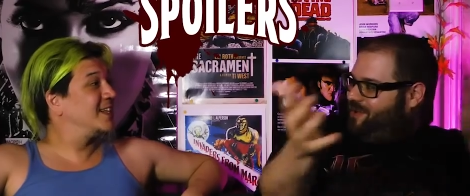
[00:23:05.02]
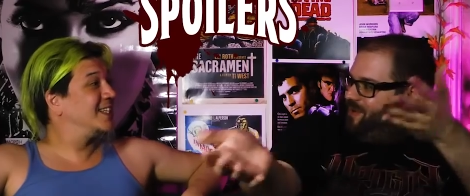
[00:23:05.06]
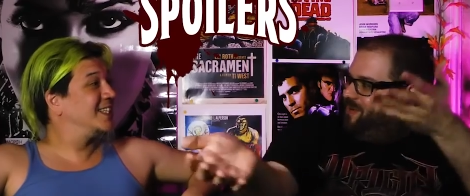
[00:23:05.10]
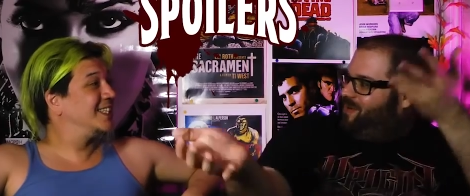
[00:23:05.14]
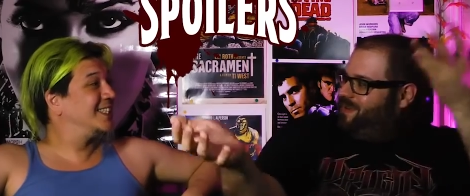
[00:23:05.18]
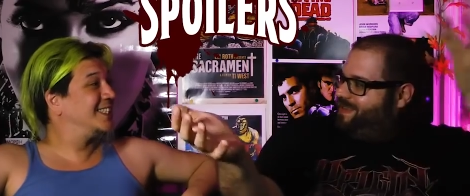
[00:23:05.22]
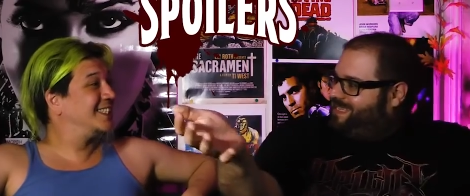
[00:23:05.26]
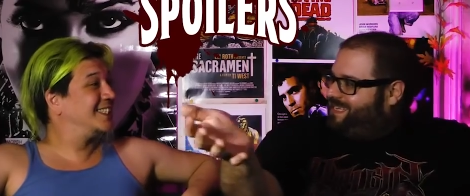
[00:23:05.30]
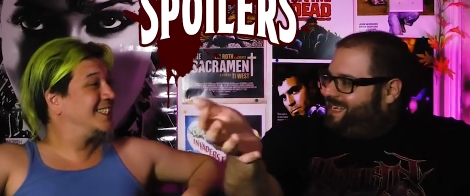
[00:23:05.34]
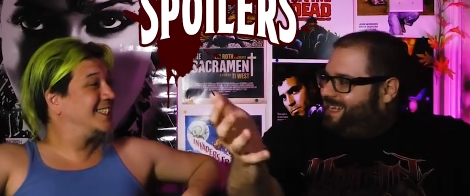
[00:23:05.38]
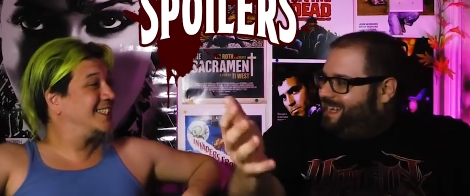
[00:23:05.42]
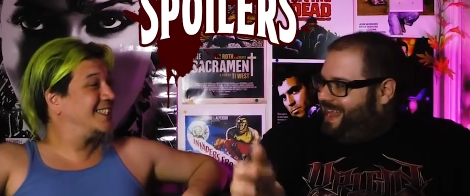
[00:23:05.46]
Speaker 1: know
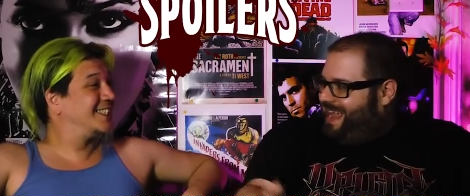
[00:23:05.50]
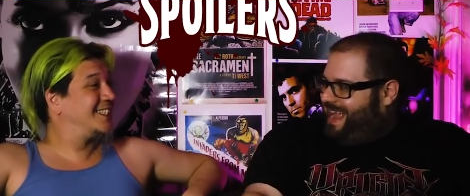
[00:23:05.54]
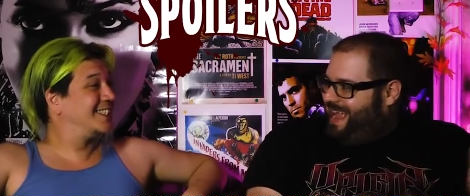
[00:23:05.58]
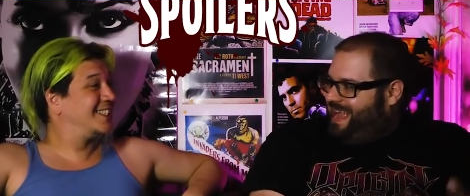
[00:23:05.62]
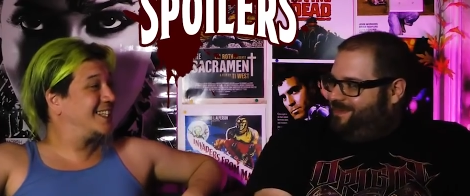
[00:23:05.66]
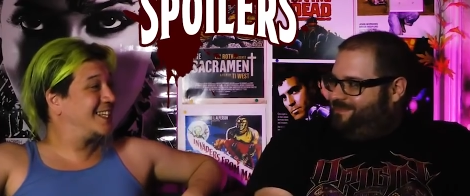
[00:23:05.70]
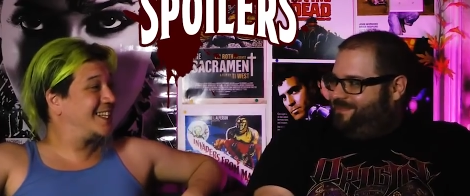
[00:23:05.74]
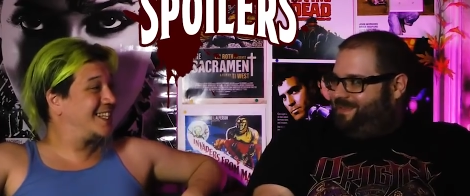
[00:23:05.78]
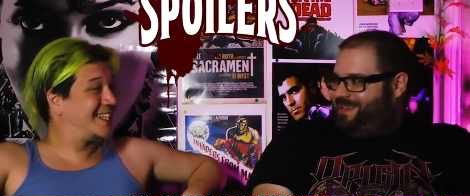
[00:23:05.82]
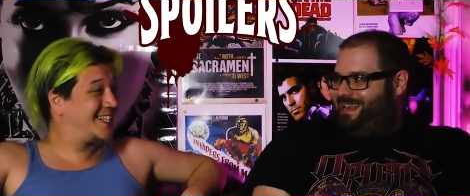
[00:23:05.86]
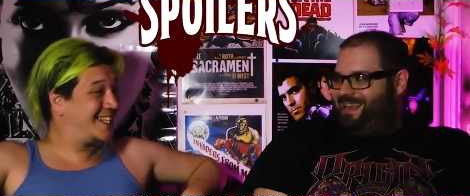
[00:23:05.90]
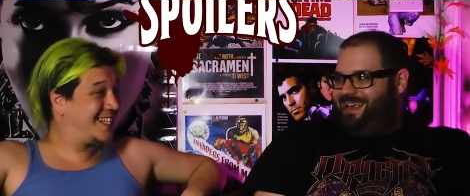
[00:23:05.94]
what's going to
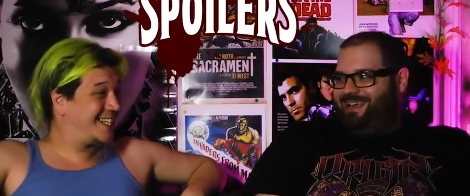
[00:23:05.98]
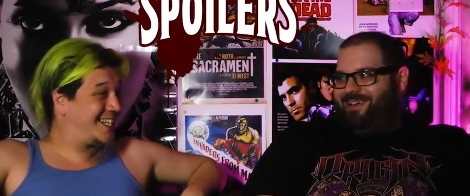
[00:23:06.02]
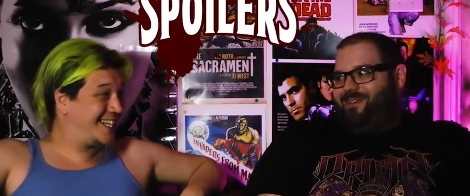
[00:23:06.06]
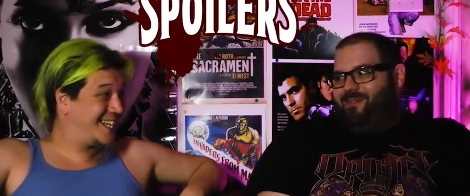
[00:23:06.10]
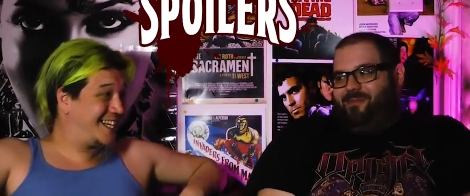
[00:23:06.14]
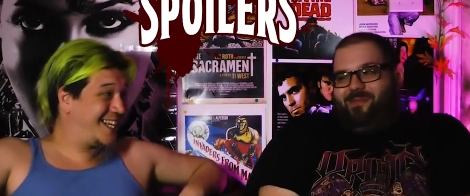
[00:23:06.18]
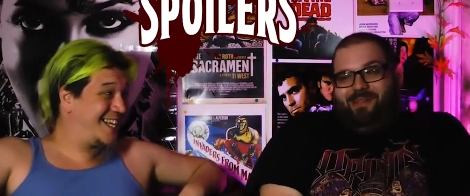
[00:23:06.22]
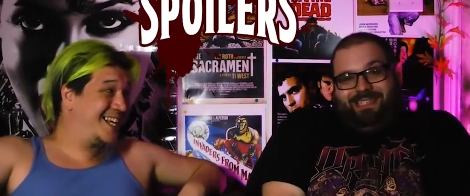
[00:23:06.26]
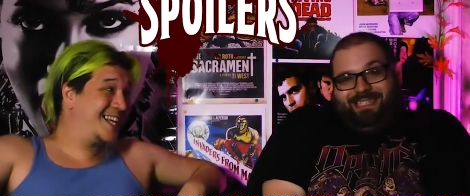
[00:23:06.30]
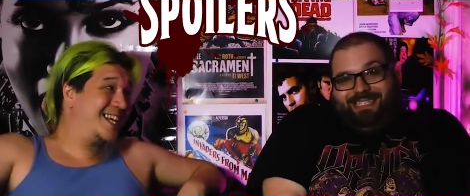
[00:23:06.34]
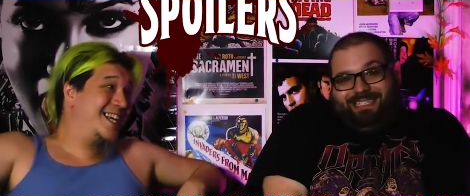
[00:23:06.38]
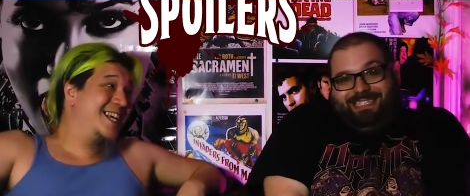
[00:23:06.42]
happen here.
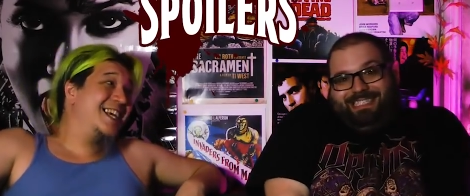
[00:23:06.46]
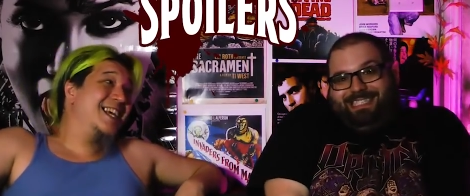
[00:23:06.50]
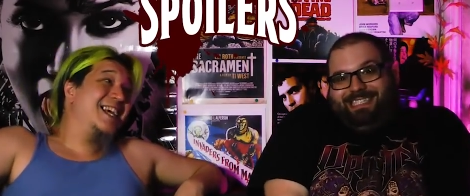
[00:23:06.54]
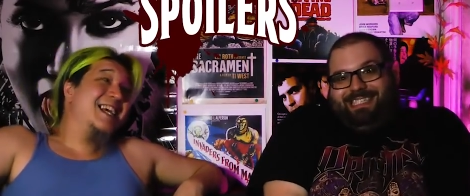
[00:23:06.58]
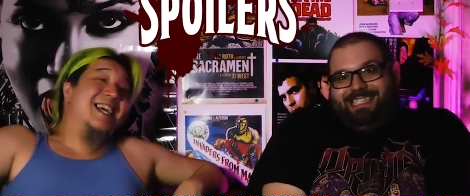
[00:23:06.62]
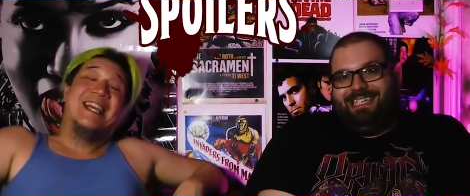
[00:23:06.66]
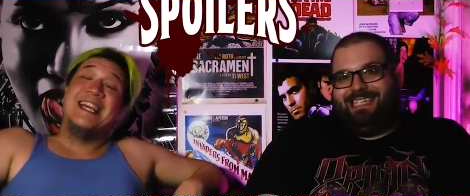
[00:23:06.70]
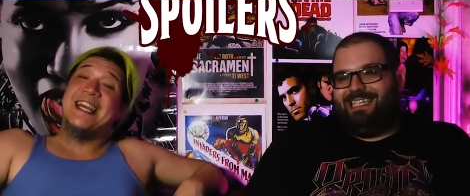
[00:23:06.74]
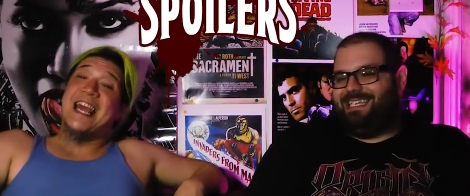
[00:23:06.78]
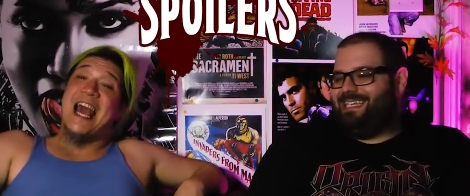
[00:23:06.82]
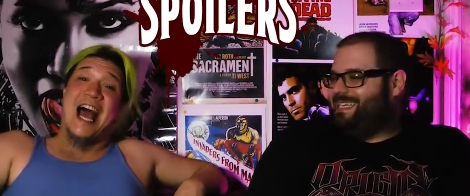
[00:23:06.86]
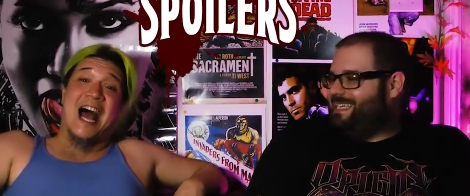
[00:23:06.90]
What?
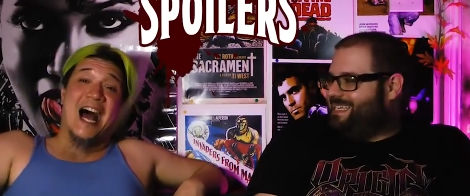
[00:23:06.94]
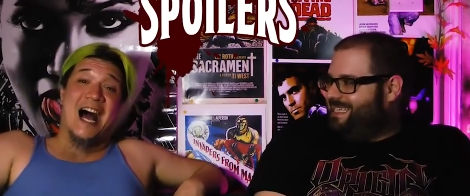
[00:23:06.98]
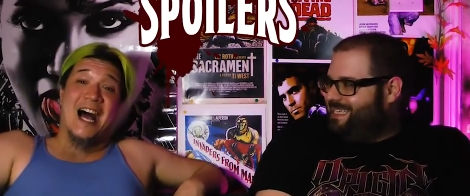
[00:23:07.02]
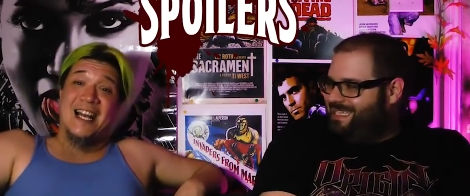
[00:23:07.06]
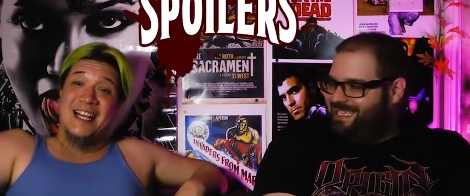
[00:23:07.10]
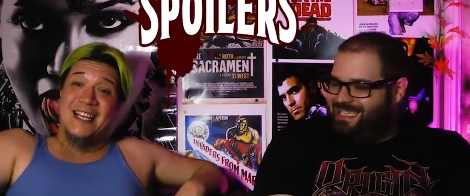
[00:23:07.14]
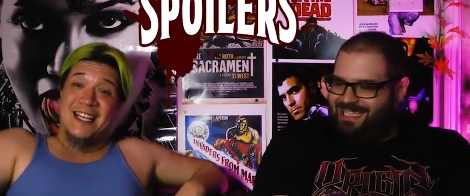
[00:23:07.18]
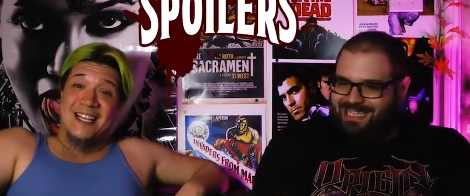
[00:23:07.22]
Yeah,